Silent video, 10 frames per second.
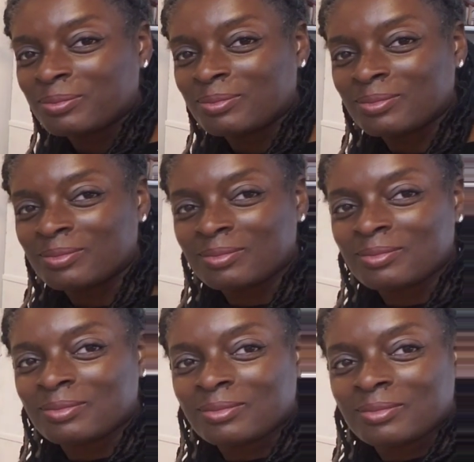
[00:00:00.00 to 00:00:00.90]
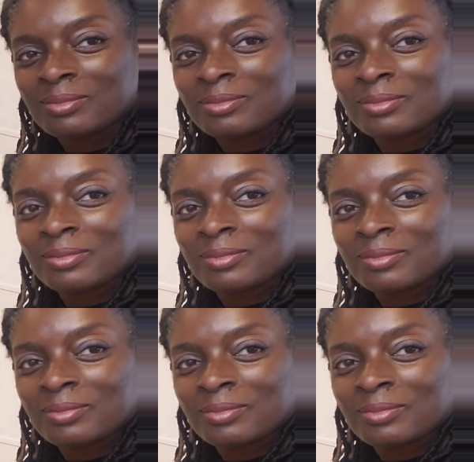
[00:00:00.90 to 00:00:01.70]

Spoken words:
[no speech]